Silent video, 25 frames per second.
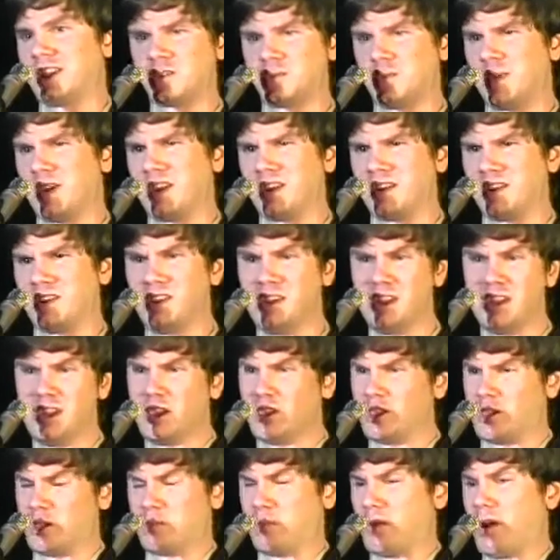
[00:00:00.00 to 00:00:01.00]
been
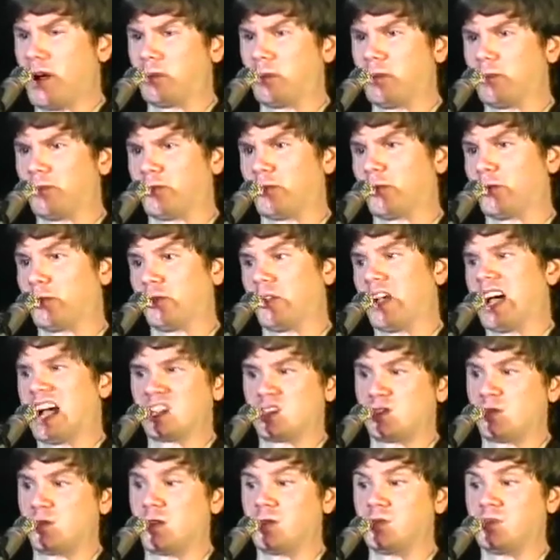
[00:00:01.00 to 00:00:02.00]
the problem for the
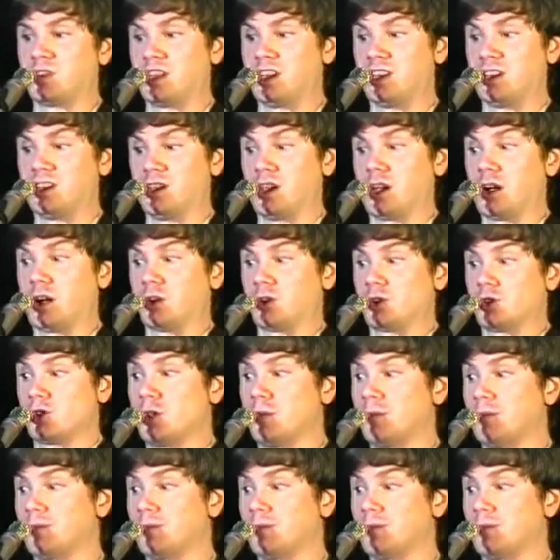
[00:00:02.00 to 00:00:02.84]
last 15 years.